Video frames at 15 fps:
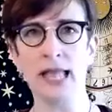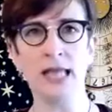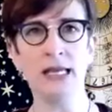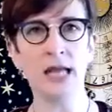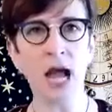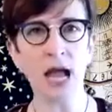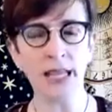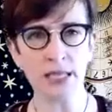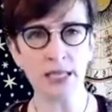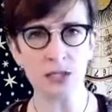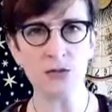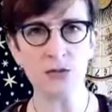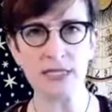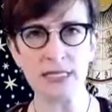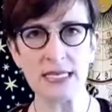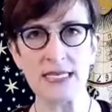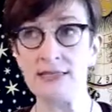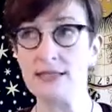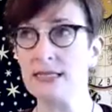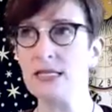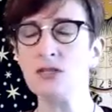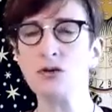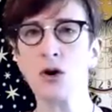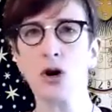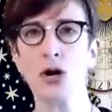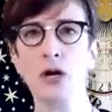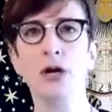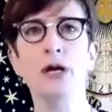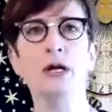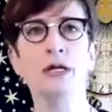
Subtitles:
And I use these are,